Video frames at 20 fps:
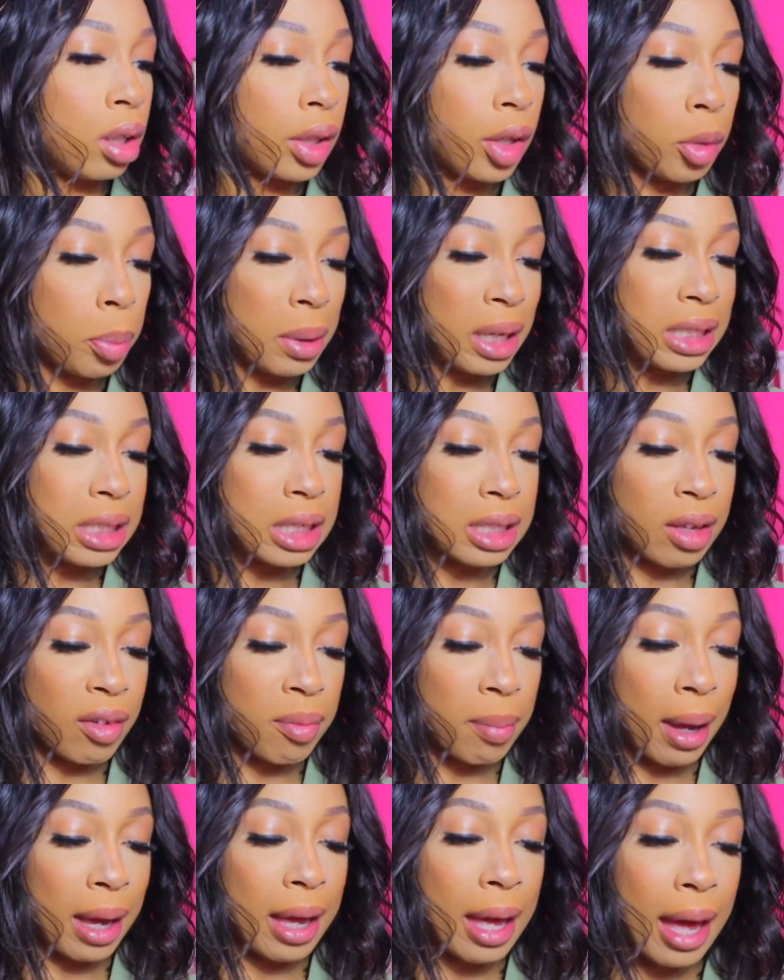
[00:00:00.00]
little pieces
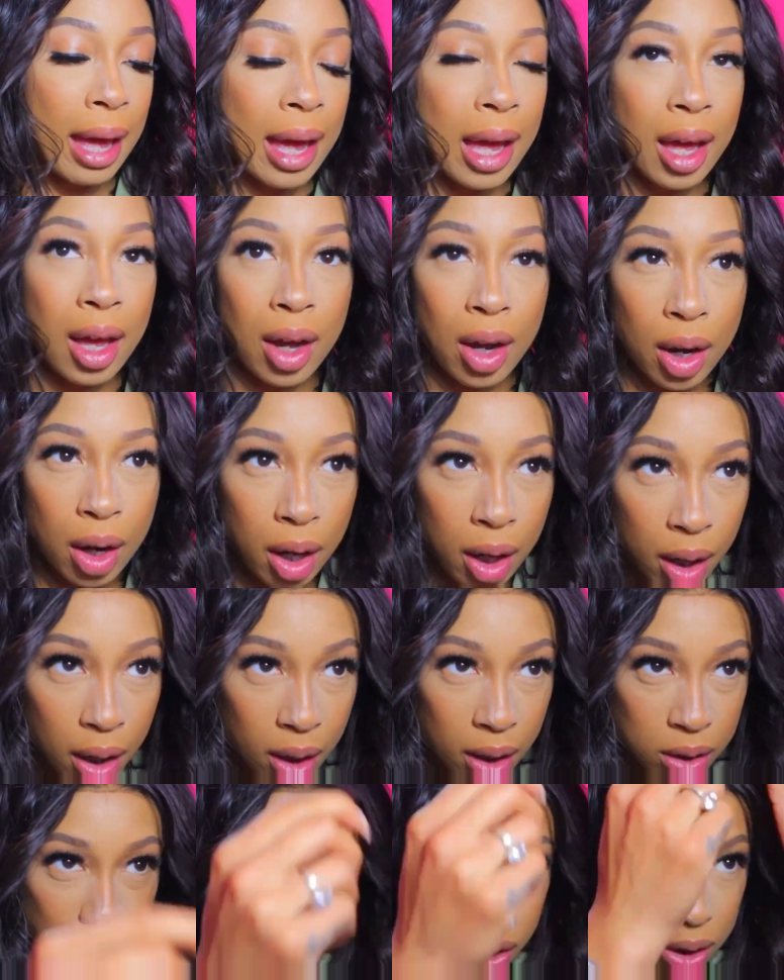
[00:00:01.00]
of my
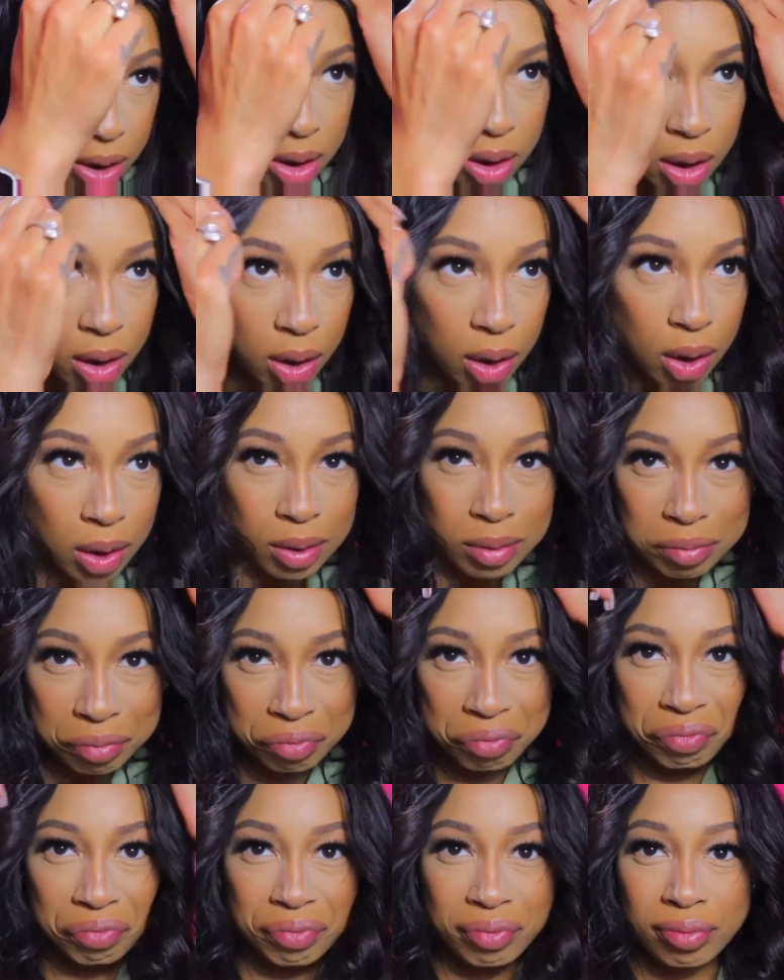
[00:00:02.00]
hair just to, you know,